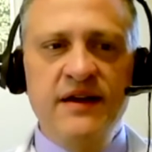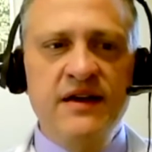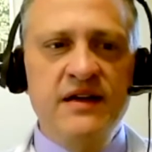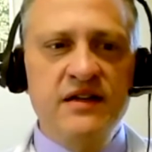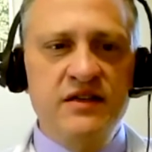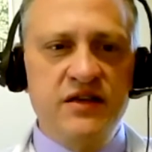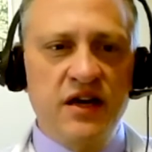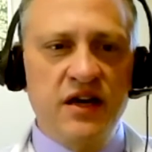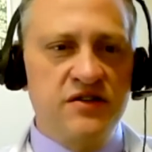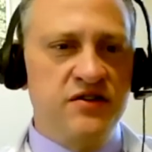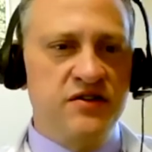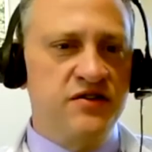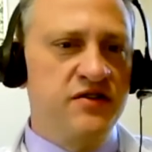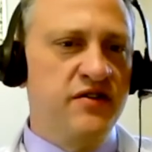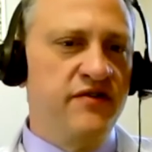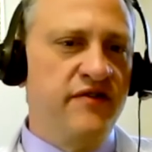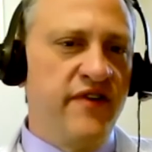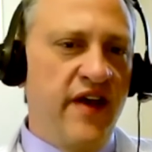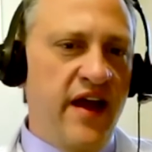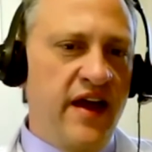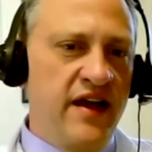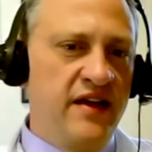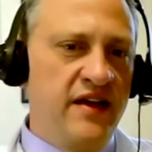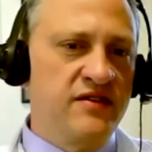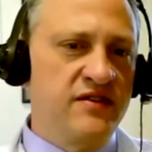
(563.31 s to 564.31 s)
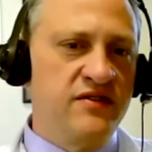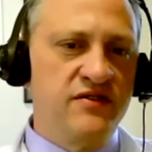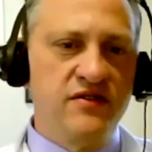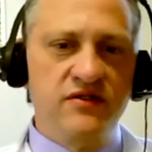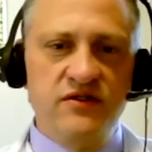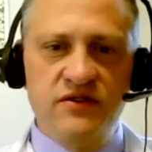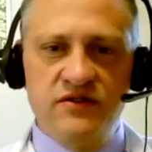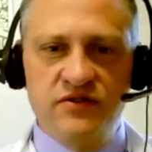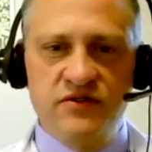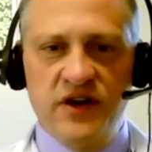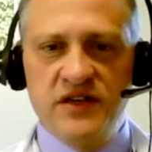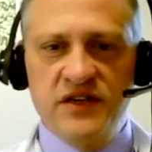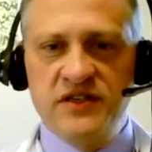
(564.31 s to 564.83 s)
touching your face,
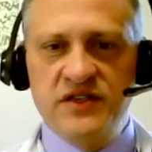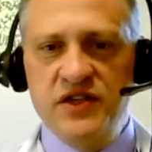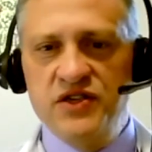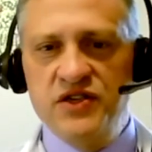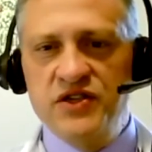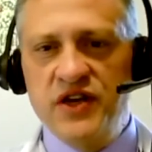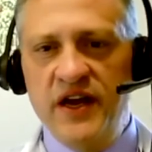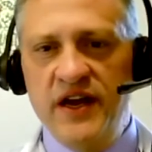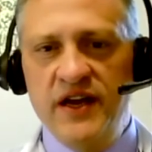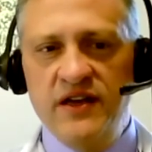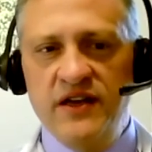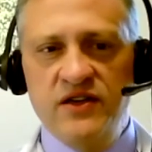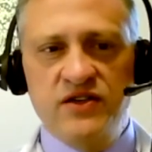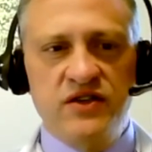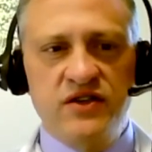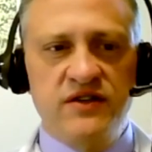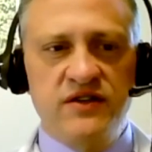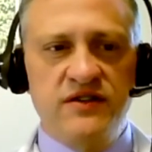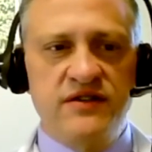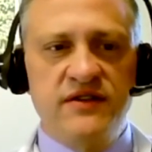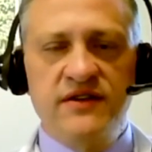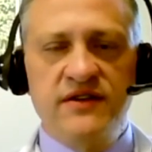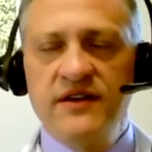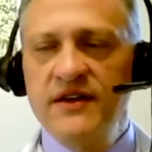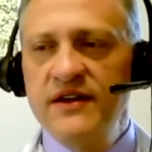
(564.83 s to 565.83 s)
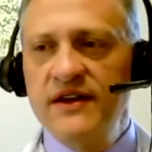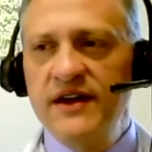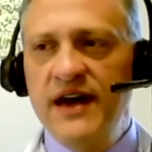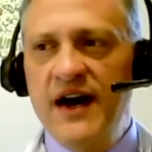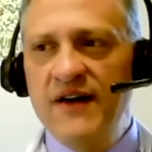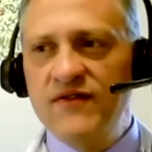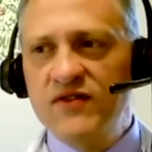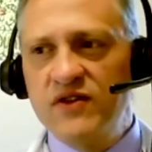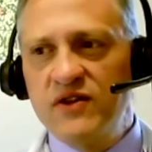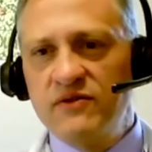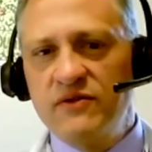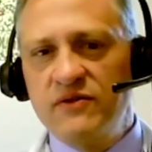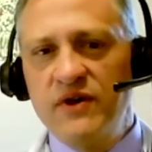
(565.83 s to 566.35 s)
dressing changes,
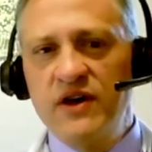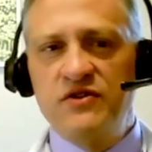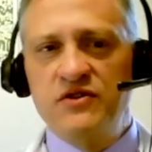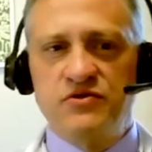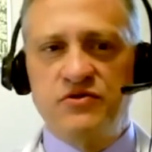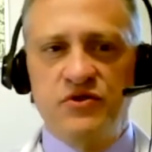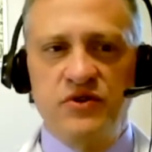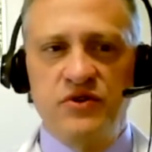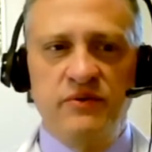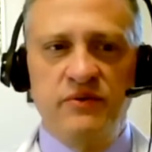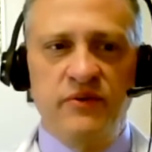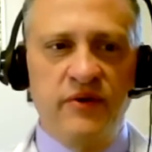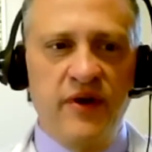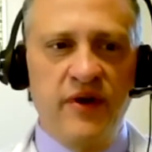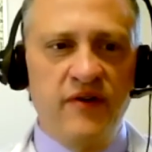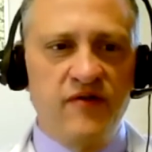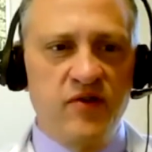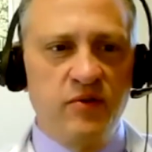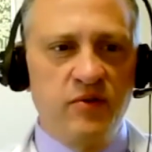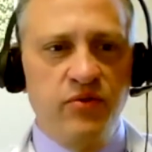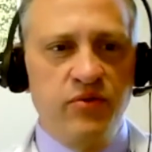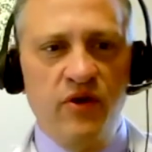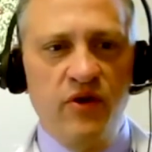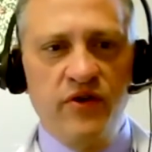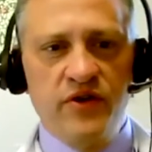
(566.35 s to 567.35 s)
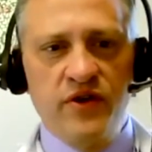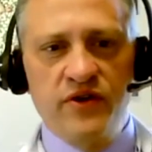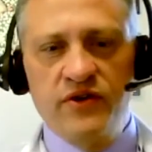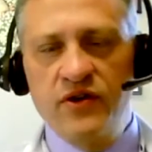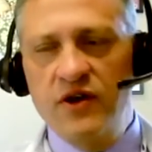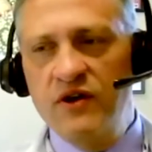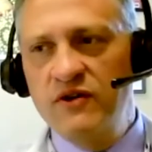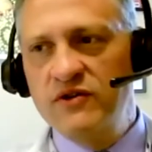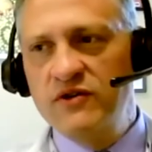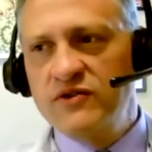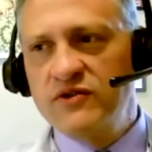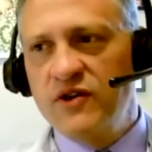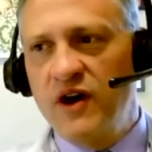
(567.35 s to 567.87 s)
after the restroom, or after blowing your
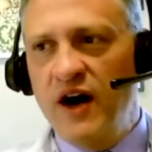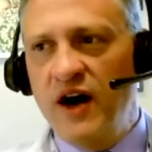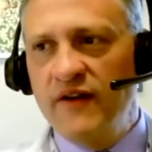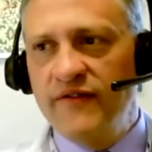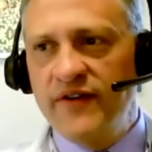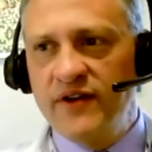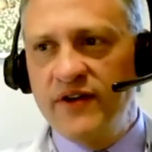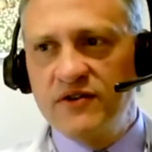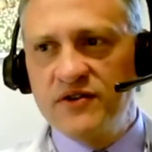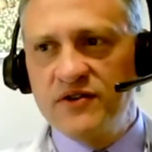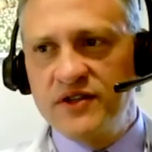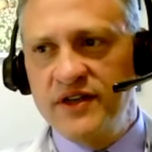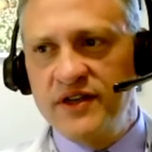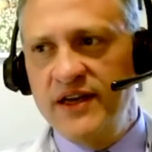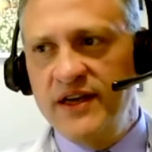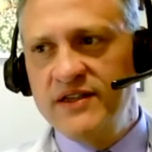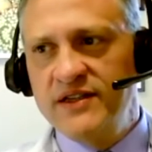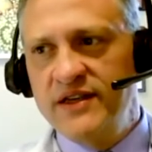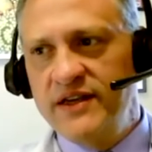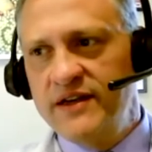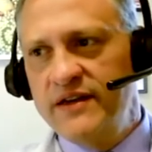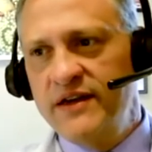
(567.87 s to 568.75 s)
nose, coughing, or sneezing.